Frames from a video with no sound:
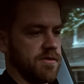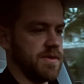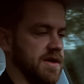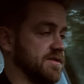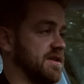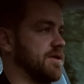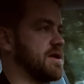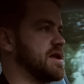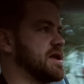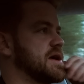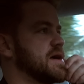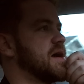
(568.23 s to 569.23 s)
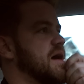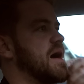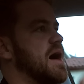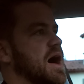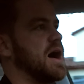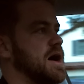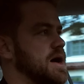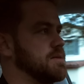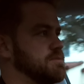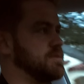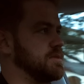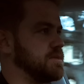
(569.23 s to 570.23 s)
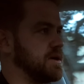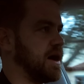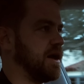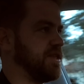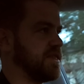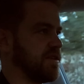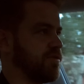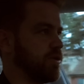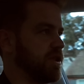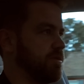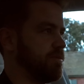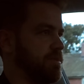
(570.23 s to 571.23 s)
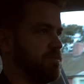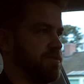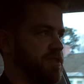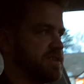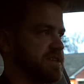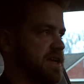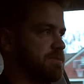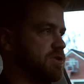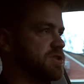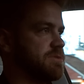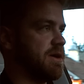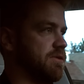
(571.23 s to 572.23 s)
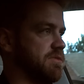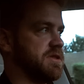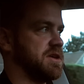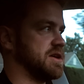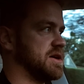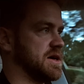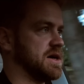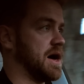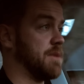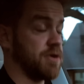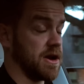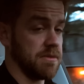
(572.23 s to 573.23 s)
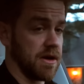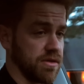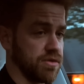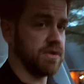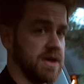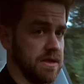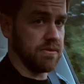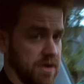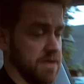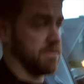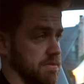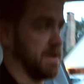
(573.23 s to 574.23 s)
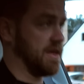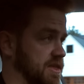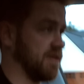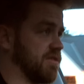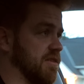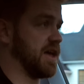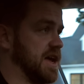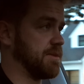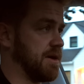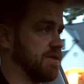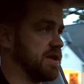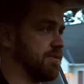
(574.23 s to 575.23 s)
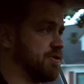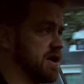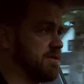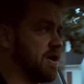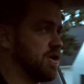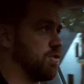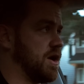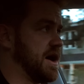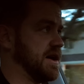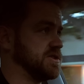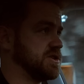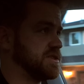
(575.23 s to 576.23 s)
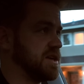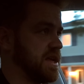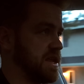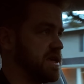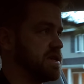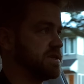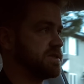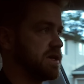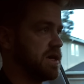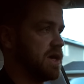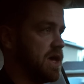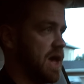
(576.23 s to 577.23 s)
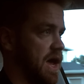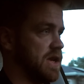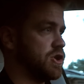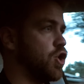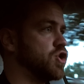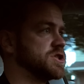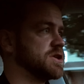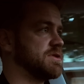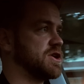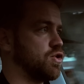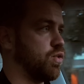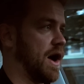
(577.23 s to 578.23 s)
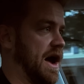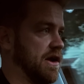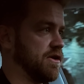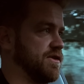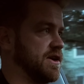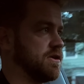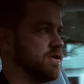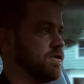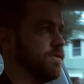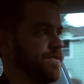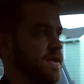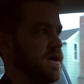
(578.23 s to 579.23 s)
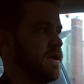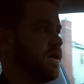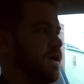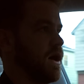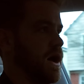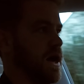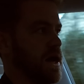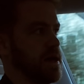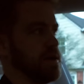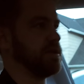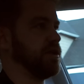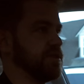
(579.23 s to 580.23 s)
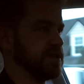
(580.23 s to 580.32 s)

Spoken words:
Speaking of sound deadening, I think that's one of the things I like most about the upgraded Model 3, and one of the main things to like about the upgraded Model Y is just it is a noticeably quieter vehicle. The